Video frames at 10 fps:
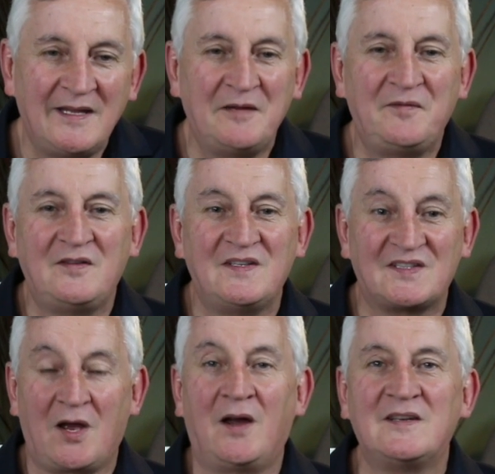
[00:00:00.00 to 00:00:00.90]
If you
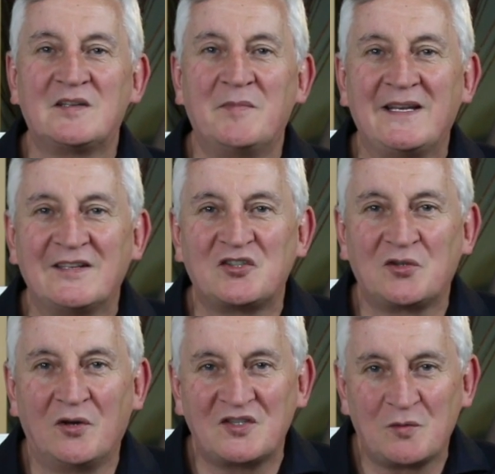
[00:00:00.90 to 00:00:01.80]
decide to make this
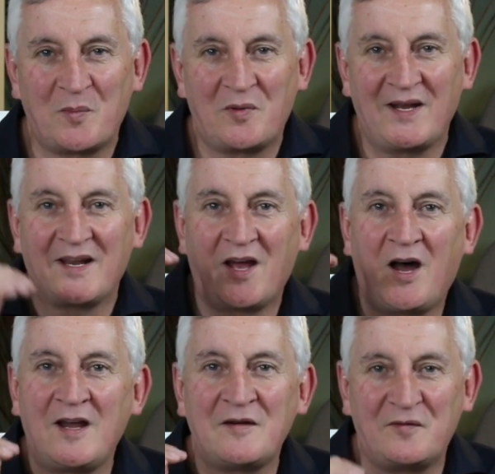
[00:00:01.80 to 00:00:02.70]
choice to operate at a
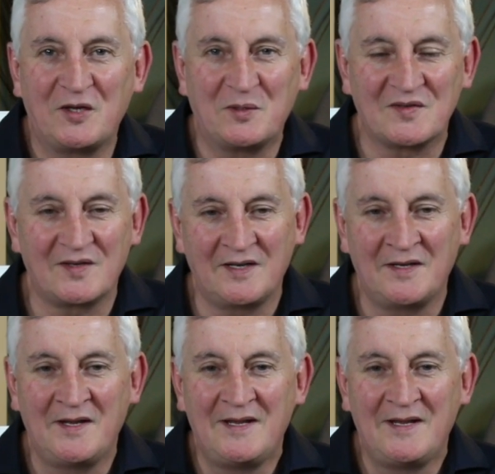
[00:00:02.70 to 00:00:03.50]
higher frequency, and